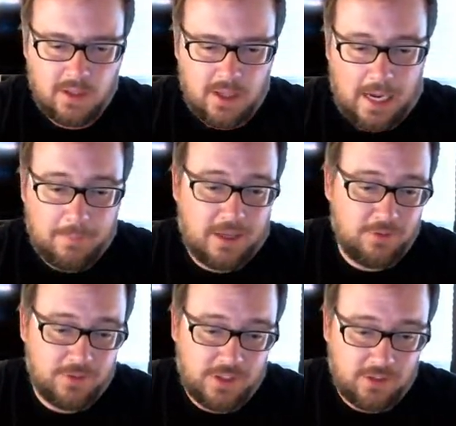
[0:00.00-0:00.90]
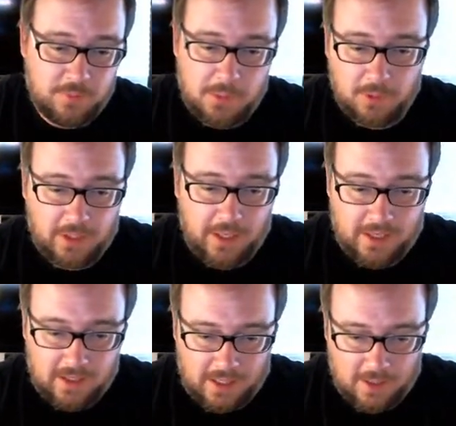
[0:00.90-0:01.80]
I'm not offended if people didn't
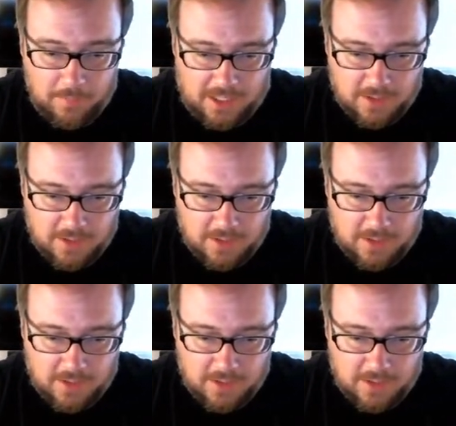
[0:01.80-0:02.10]
like it. I didn't make